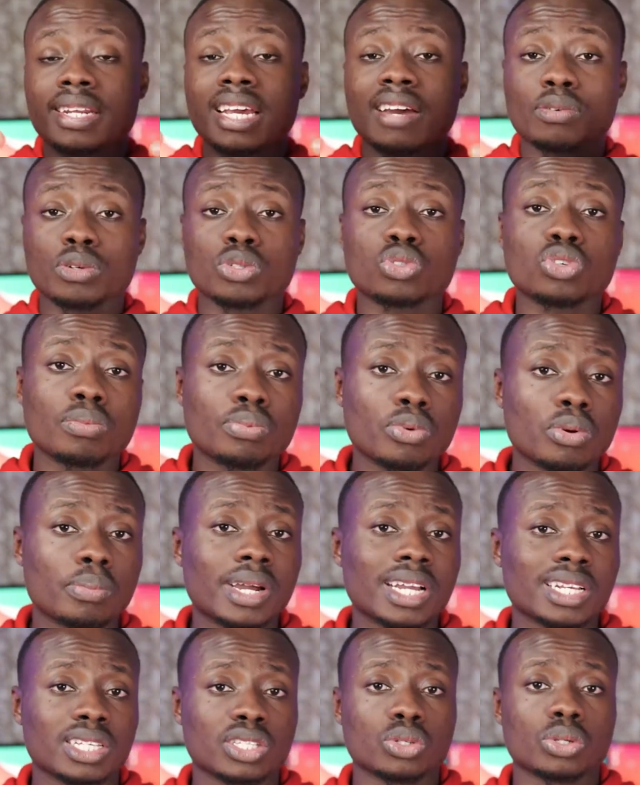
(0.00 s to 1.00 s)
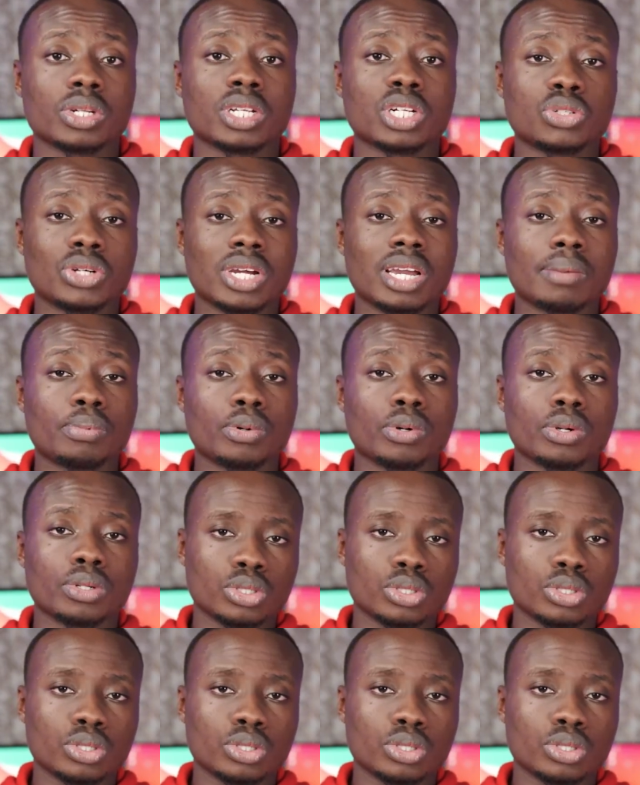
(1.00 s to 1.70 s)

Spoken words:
iPhone 12 Pro Max is on a tripod.